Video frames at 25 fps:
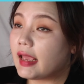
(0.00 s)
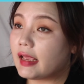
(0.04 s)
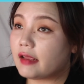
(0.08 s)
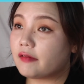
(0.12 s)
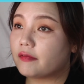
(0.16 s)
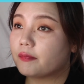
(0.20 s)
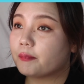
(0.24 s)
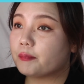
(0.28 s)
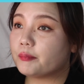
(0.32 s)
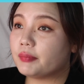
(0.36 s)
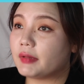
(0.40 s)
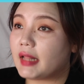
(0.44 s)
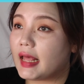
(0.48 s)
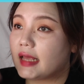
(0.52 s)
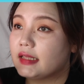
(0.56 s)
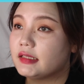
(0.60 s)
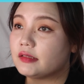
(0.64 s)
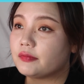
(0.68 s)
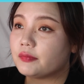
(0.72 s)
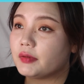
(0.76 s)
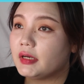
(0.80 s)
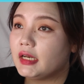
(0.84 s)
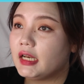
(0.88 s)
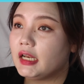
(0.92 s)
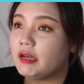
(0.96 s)
It blends
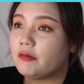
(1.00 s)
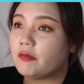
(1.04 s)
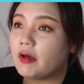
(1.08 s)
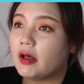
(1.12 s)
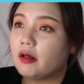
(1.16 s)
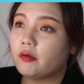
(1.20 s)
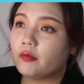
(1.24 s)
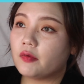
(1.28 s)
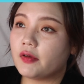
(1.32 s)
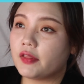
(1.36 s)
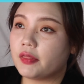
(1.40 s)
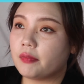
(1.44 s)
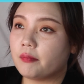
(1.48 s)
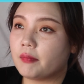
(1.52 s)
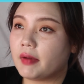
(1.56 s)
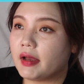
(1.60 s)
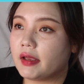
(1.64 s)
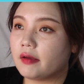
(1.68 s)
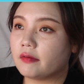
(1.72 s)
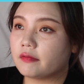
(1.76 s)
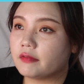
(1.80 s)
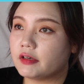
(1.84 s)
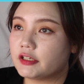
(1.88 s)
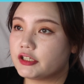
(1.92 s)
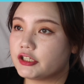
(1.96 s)
really well with
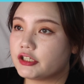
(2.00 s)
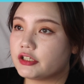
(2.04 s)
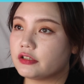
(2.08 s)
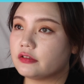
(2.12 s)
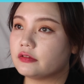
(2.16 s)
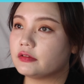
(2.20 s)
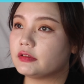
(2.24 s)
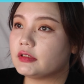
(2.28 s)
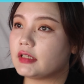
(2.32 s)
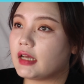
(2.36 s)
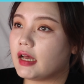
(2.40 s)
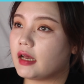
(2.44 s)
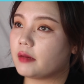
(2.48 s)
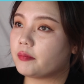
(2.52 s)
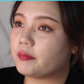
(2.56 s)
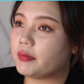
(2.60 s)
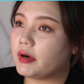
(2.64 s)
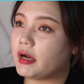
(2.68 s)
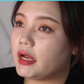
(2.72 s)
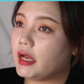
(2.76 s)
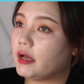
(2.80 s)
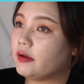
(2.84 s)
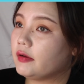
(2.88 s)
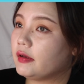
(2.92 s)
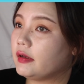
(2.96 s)
my original dark
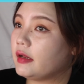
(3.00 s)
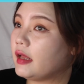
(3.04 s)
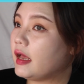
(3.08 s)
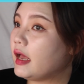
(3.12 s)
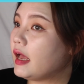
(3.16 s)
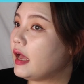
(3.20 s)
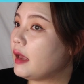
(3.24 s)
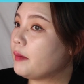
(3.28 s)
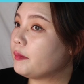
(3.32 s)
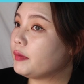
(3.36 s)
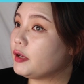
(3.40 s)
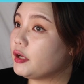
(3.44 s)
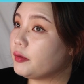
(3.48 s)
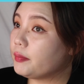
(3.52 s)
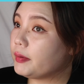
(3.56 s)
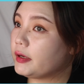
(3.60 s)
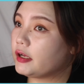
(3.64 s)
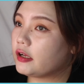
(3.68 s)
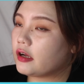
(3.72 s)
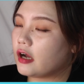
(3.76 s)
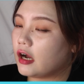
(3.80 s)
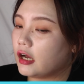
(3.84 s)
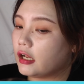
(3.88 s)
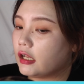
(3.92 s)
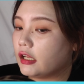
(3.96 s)
brown
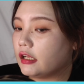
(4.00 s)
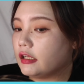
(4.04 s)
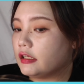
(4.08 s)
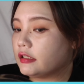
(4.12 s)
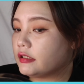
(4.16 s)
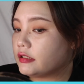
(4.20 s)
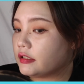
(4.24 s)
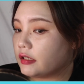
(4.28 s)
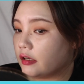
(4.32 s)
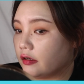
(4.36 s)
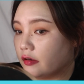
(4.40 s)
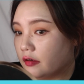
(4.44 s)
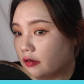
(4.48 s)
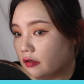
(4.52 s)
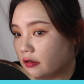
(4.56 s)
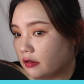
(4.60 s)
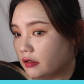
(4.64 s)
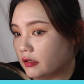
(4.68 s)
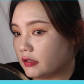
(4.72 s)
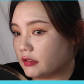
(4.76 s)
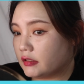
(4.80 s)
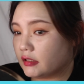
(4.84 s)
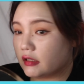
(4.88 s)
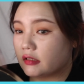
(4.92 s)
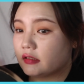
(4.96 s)
pupil color, so
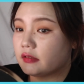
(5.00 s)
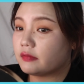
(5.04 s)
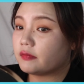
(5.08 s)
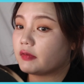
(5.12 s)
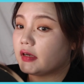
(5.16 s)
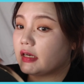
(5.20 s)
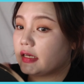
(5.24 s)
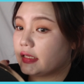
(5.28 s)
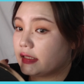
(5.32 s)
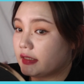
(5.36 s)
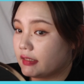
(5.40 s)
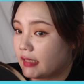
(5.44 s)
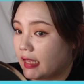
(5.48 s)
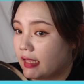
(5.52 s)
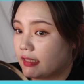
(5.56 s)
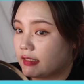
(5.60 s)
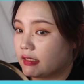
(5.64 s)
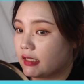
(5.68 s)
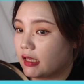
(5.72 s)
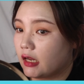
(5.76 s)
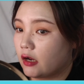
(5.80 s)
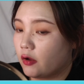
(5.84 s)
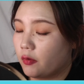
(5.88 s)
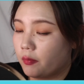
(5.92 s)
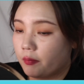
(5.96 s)
it doesn't really stand
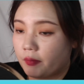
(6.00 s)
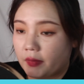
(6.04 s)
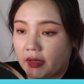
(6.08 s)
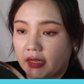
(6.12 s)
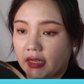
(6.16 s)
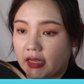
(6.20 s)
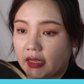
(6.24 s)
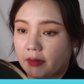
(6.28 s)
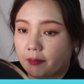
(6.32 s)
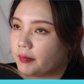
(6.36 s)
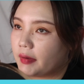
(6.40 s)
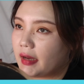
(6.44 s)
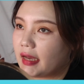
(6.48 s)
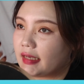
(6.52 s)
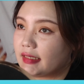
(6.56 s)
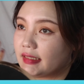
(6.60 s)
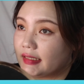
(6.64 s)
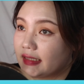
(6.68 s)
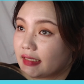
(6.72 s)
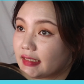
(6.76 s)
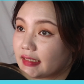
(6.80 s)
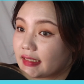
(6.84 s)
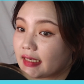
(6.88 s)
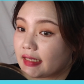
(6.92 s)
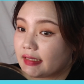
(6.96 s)
out on me, but I
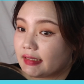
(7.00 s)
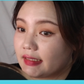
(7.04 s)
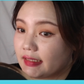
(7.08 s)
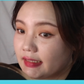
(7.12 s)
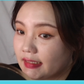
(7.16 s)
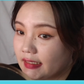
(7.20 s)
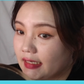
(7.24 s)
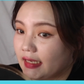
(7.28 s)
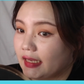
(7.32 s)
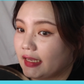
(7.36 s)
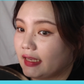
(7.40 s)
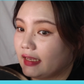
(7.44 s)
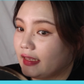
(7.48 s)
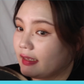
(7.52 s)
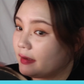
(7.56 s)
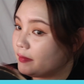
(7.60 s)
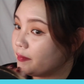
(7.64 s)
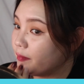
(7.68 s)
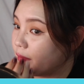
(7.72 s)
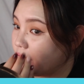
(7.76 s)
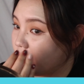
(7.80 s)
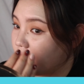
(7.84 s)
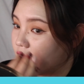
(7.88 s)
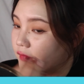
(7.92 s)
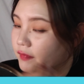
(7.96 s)
still can see
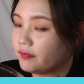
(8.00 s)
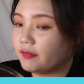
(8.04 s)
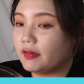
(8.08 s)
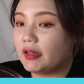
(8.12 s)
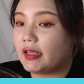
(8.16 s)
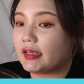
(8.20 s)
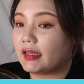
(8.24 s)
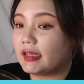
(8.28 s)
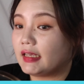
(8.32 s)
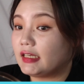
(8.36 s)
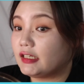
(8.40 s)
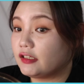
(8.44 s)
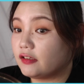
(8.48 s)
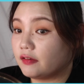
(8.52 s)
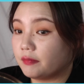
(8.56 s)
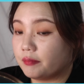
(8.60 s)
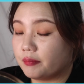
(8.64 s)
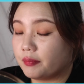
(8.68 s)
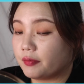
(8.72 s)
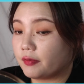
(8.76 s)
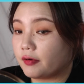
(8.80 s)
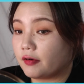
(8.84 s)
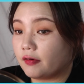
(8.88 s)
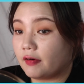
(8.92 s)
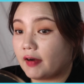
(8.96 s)
a bit of like hint of
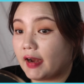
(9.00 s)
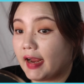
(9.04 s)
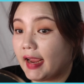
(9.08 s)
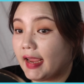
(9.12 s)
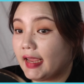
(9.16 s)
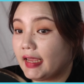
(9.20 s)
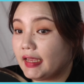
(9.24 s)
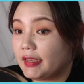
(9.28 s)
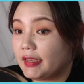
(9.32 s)
gray.